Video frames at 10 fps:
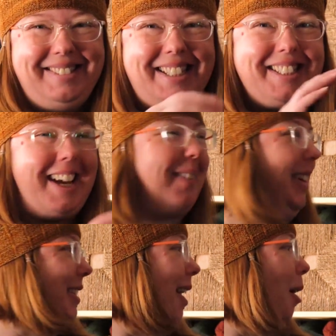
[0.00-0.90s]
Let's talk
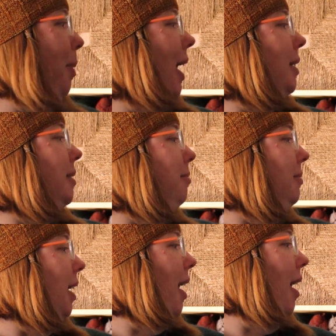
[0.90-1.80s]
about sock bags.
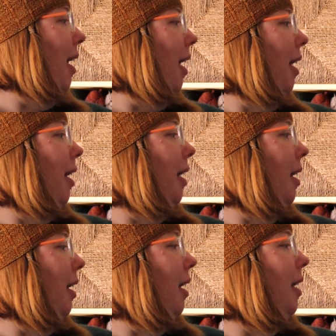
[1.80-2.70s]

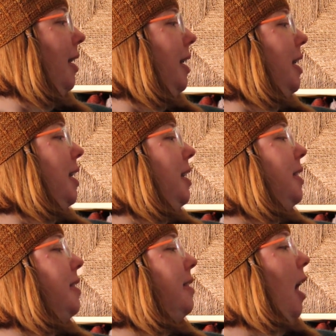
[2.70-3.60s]
Okay.
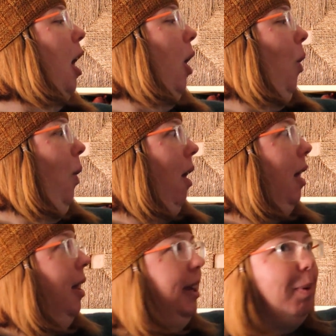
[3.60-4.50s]
So
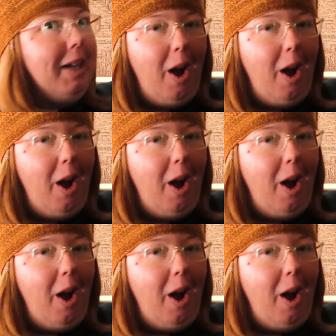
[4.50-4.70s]
here we